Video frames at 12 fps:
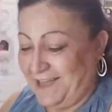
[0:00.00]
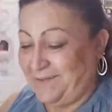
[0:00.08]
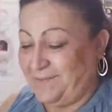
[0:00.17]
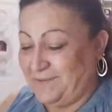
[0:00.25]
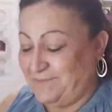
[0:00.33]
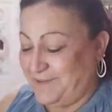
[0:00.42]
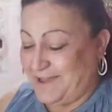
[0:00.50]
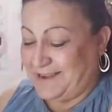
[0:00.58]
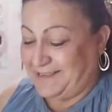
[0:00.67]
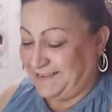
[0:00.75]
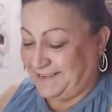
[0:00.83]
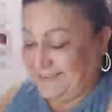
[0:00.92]
I'll be
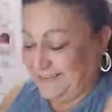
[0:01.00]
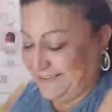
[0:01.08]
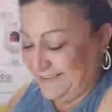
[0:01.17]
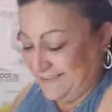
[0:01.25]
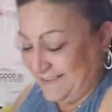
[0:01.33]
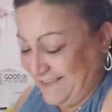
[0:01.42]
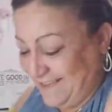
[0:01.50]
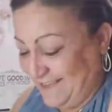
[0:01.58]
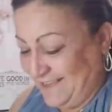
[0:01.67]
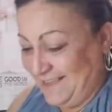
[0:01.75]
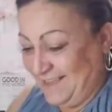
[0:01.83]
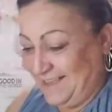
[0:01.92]
bet.
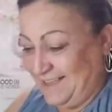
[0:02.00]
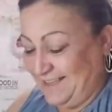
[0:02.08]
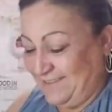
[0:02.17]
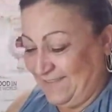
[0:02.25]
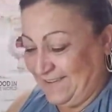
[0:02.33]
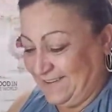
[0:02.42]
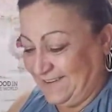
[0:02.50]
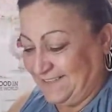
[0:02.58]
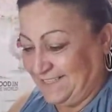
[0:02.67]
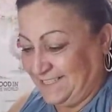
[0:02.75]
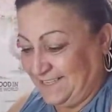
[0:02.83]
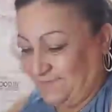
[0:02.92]
Oh my goodness.